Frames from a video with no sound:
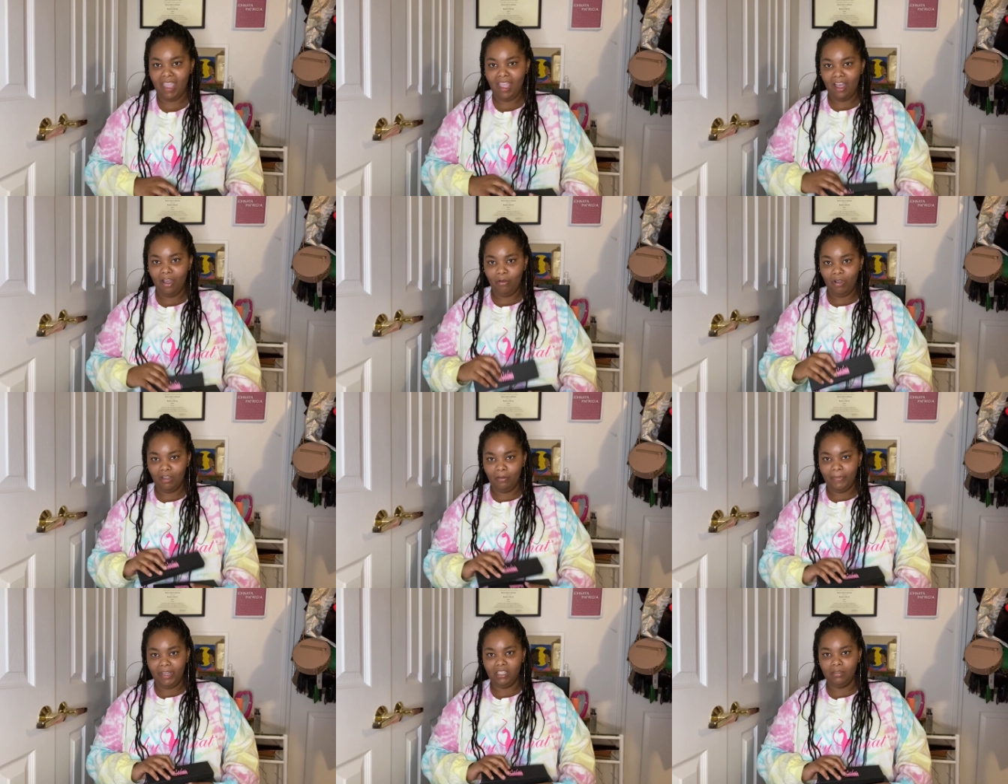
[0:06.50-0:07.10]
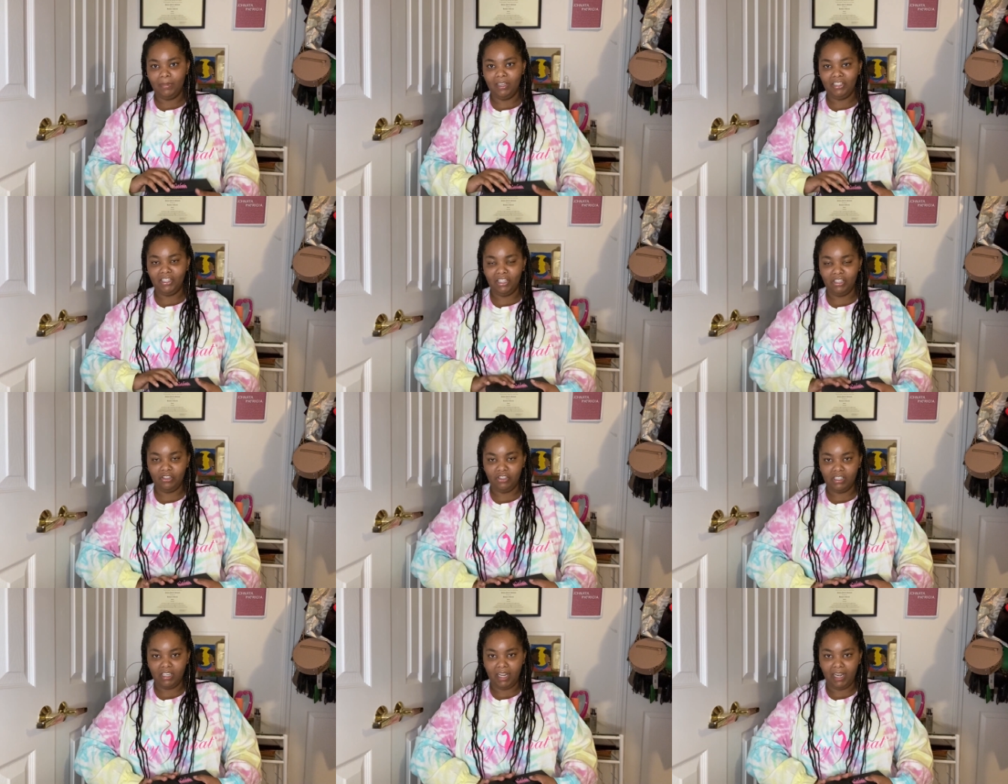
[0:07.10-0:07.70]
y'all, welcome back to my channel,
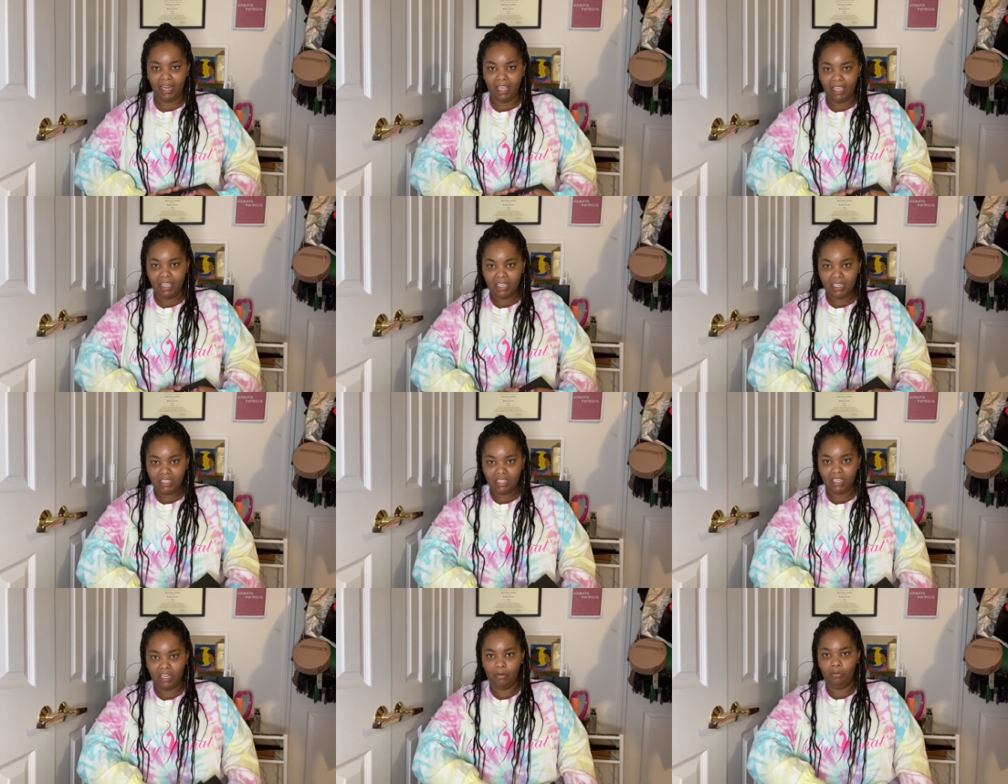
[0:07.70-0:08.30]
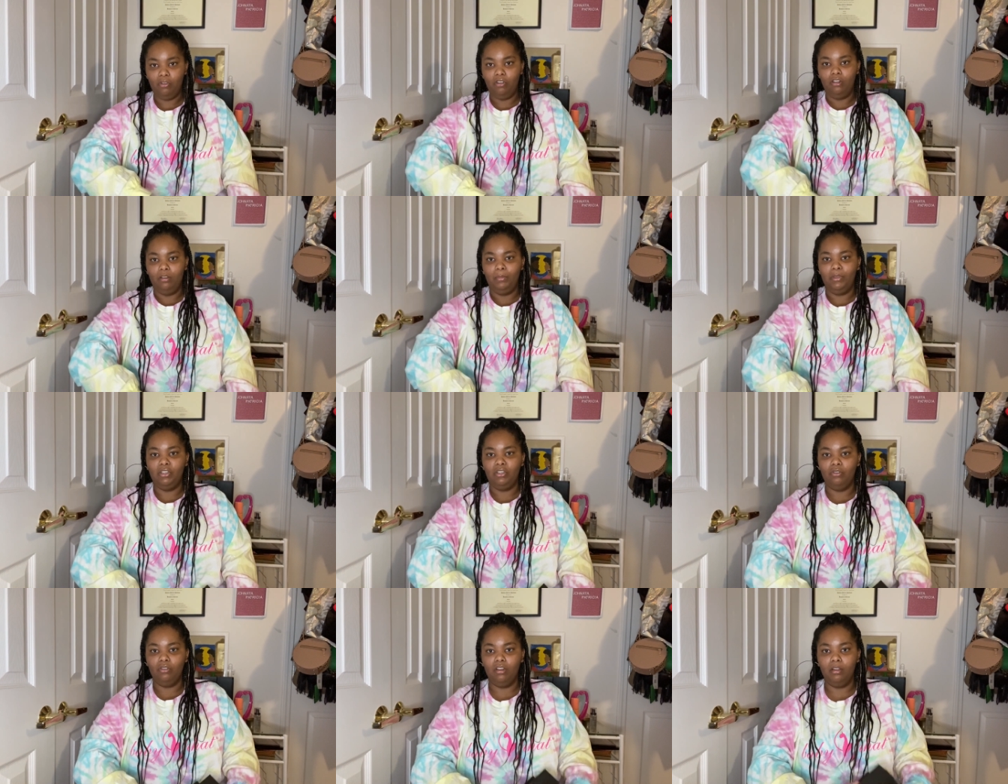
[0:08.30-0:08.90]
Johnaya, and today we're going to be
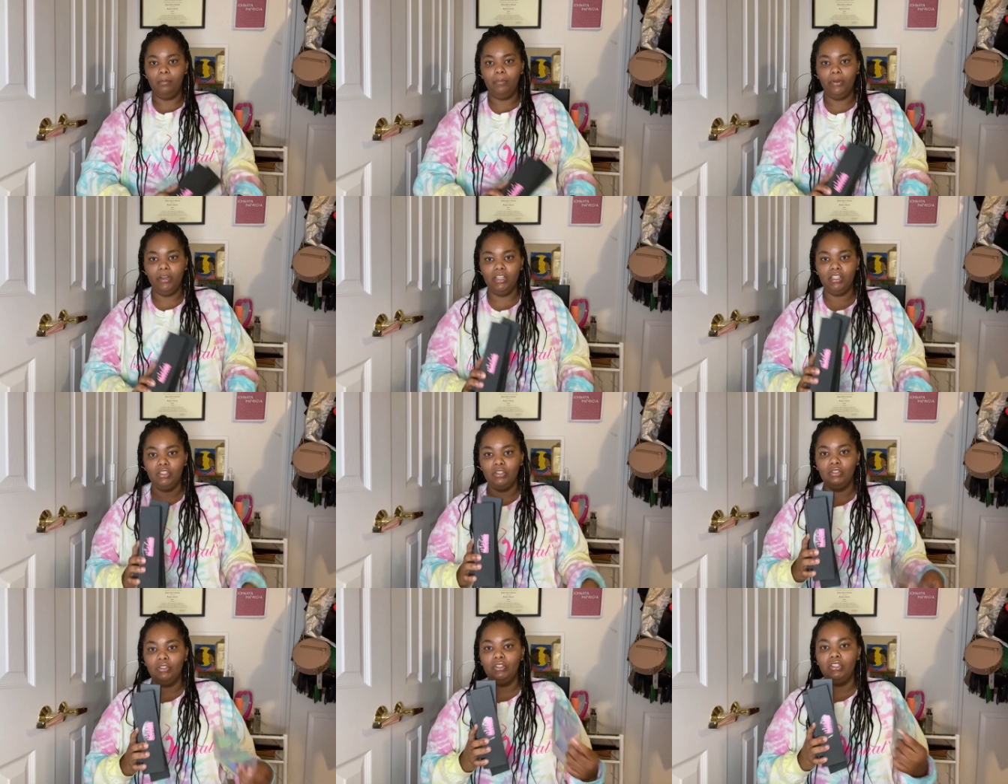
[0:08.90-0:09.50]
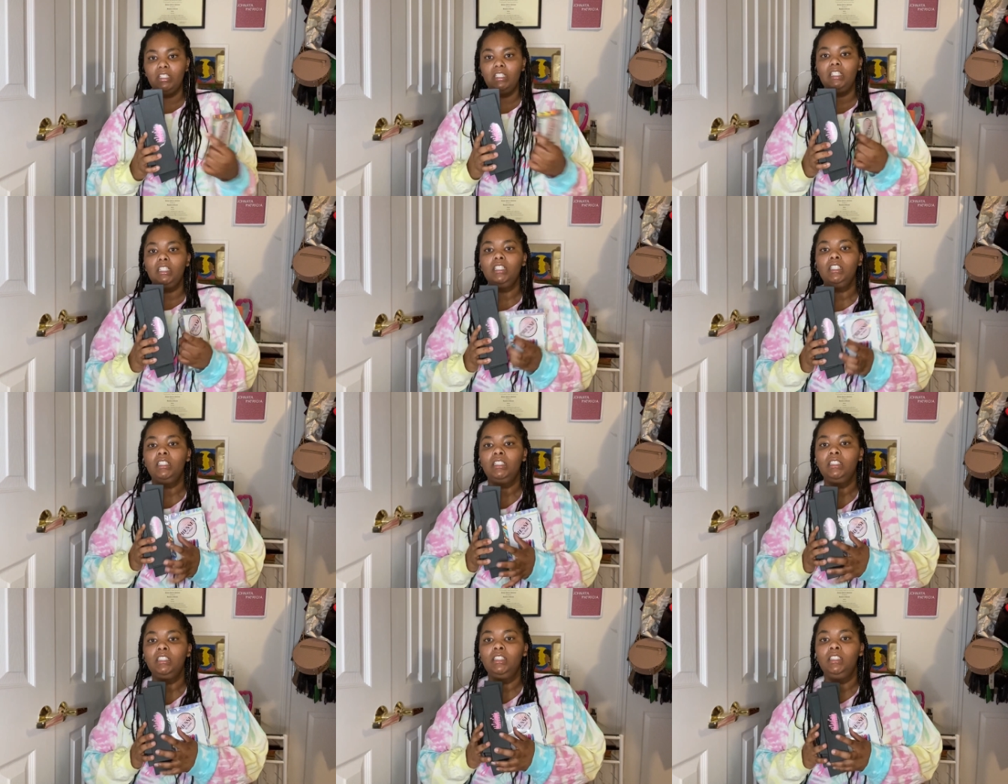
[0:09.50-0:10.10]
doing a press-on
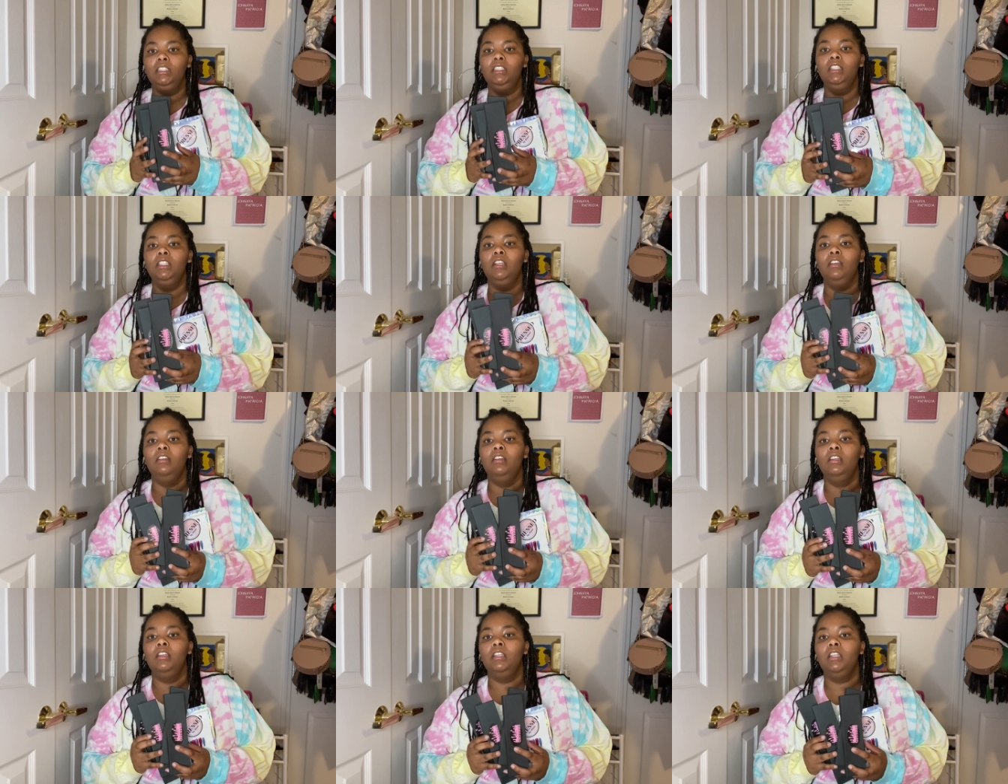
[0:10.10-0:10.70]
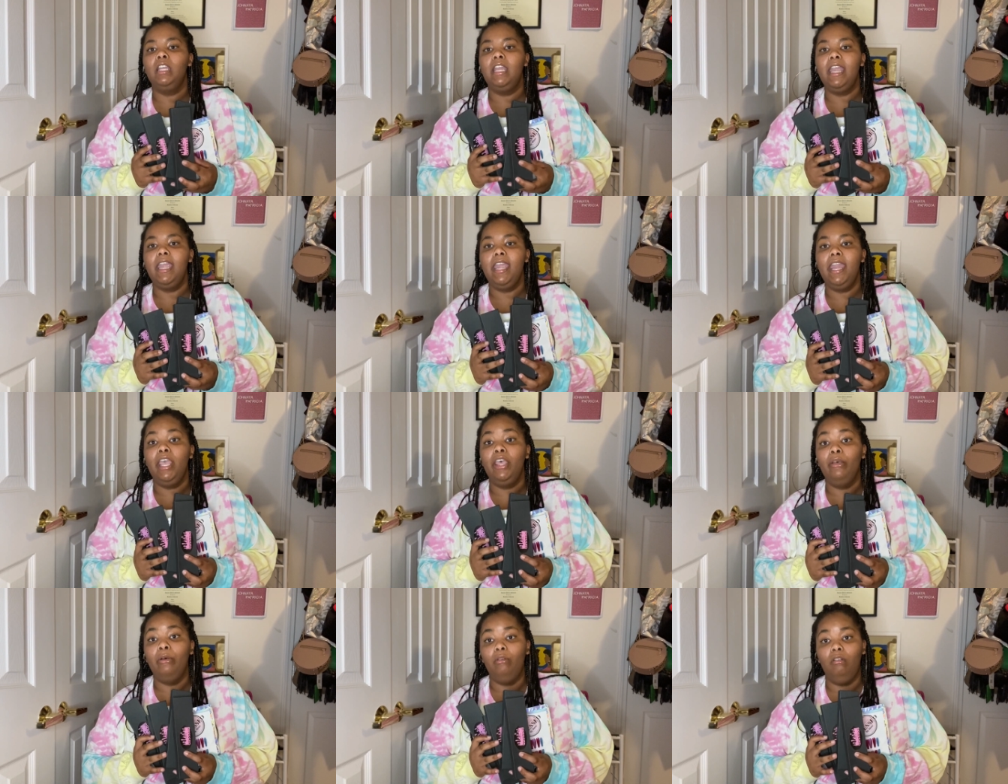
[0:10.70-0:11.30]

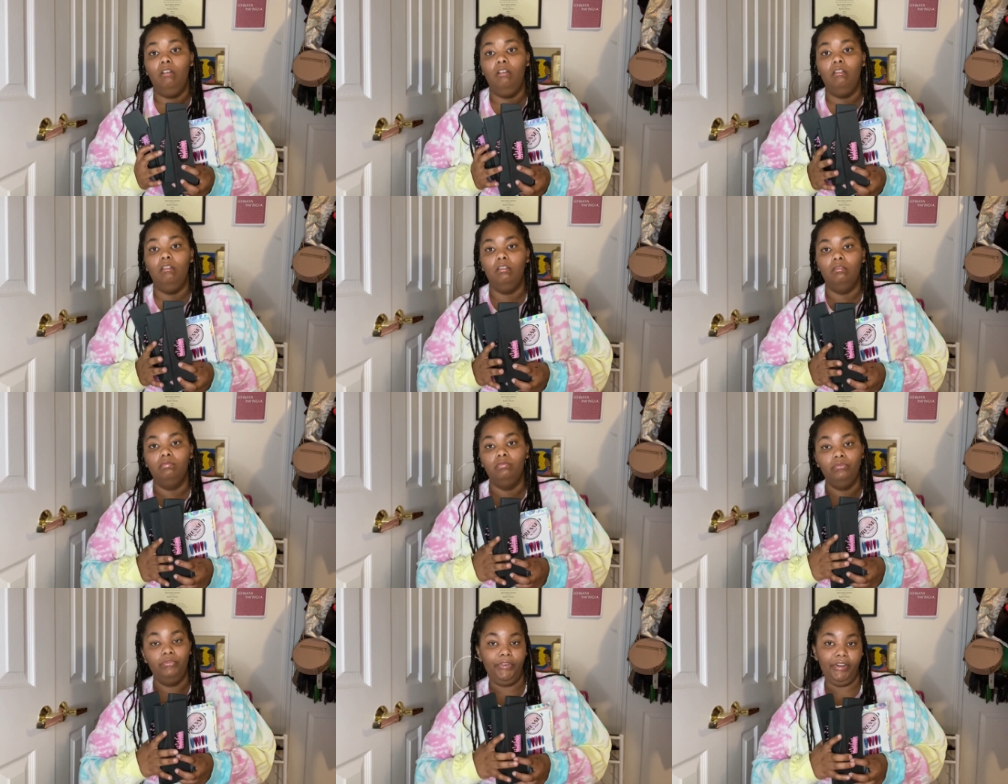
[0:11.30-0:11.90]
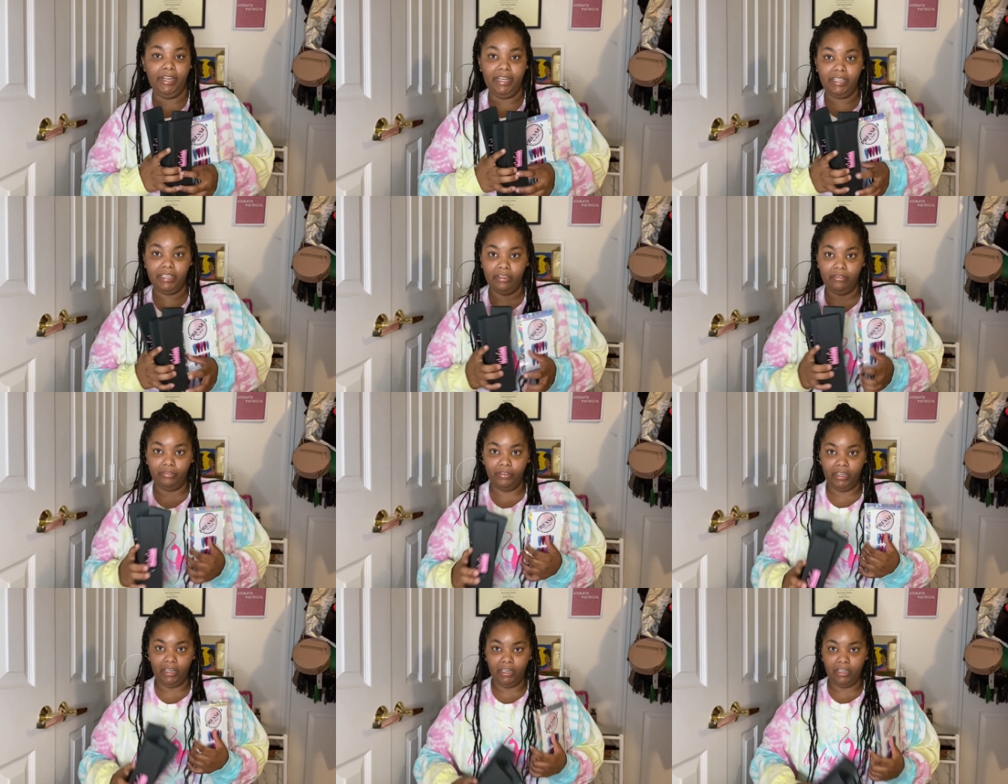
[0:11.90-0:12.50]
nail haul. Very
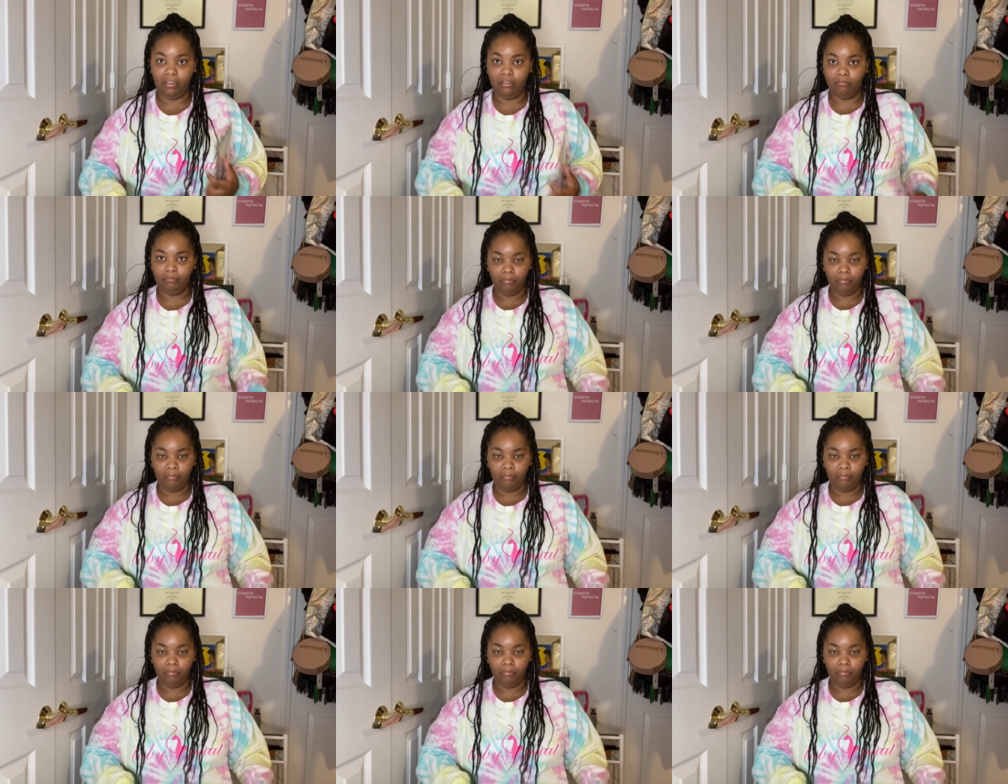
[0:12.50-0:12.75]
different now.